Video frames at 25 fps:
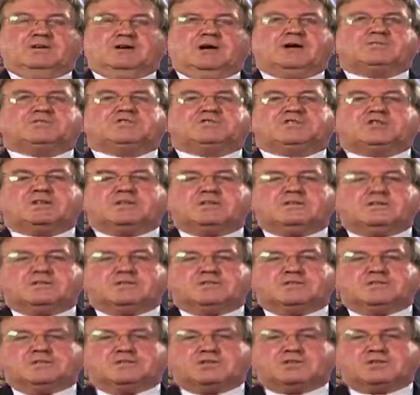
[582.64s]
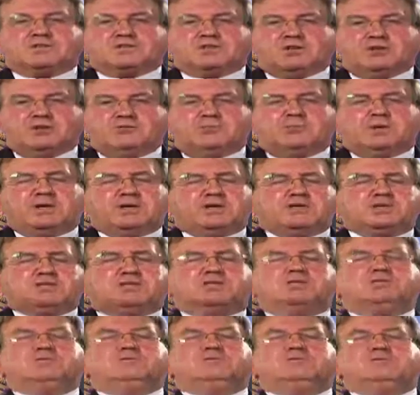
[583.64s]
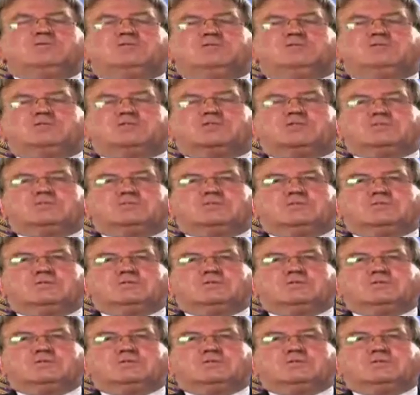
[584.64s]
I've seen so many students